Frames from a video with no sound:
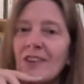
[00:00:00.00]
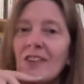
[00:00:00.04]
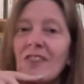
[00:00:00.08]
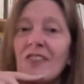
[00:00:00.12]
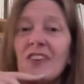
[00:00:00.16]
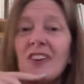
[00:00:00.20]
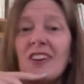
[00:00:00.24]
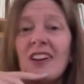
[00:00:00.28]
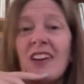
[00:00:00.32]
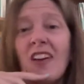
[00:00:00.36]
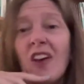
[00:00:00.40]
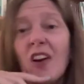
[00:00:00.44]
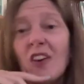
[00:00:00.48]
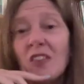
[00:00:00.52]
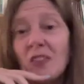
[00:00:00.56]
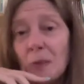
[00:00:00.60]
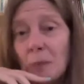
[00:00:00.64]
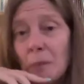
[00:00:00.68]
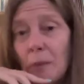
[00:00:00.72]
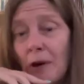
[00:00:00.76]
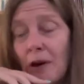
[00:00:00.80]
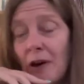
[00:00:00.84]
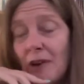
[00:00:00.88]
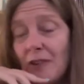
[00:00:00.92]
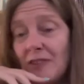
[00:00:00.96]
So if you'd like to
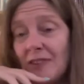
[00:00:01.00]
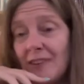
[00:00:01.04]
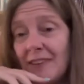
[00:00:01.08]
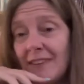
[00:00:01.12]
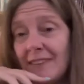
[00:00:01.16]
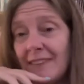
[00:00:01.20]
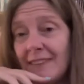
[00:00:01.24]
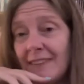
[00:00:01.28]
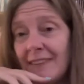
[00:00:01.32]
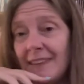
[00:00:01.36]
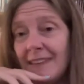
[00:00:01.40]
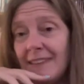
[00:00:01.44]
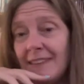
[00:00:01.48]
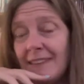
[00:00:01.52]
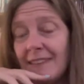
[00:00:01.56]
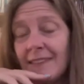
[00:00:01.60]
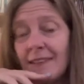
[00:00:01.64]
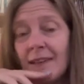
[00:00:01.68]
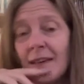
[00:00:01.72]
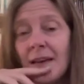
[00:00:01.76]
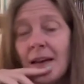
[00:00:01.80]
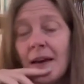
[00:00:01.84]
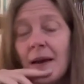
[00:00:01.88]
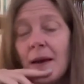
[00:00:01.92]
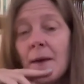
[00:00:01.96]
purchase this,
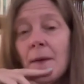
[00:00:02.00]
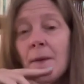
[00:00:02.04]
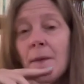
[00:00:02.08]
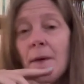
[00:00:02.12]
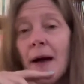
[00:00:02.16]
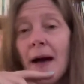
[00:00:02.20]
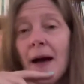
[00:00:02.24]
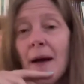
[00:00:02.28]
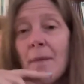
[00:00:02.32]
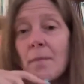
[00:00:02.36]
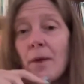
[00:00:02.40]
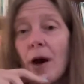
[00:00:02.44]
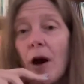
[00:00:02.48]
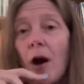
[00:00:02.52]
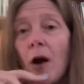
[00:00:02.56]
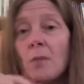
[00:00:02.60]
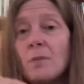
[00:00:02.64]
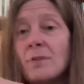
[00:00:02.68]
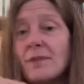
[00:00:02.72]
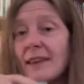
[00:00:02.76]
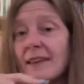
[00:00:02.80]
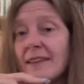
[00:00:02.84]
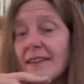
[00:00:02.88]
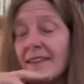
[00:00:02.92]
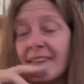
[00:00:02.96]

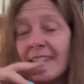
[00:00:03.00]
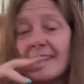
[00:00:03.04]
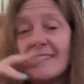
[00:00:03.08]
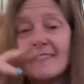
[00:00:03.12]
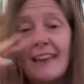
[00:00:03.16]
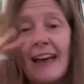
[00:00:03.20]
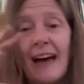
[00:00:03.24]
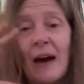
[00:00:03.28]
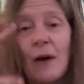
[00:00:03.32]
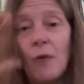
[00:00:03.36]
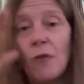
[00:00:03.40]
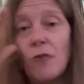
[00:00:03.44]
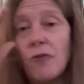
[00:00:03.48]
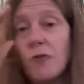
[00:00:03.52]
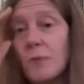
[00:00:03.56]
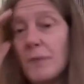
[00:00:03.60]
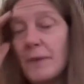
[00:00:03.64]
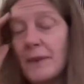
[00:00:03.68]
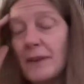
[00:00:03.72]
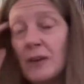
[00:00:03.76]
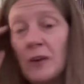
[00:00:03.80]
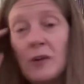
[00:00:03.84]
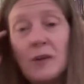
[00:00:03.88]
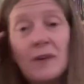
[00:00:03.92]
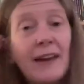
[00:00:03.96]
I'm sending this out from
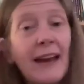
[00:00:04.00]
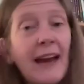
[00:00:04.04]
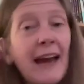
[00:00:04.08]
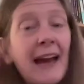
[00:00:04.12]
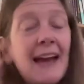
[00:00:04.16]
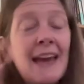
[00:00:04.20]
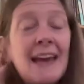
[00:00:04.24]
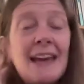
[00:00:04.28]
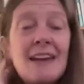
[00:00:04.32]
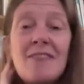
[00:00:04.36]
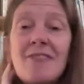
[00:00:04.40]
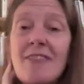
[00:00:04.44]
the UK.